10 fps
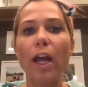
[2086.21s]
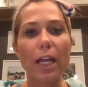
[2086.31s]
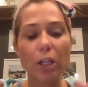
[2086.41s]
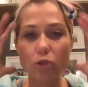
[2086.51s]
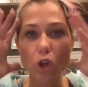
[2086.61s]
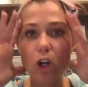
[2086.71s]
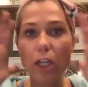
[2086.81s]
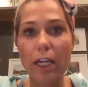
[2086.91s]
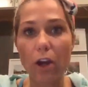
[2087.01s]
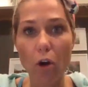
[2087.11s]
And you start
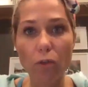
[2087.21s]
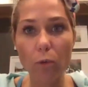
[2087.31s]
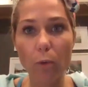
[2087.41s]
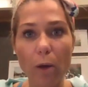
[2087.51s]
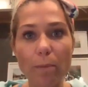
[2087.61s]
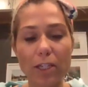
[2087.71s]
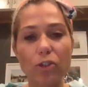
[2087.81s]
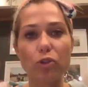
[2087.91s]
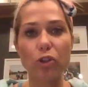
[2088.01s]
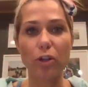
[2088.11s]
getting overwhelmed because
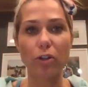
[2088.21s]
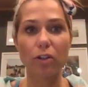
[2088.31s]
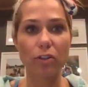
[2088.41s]
you start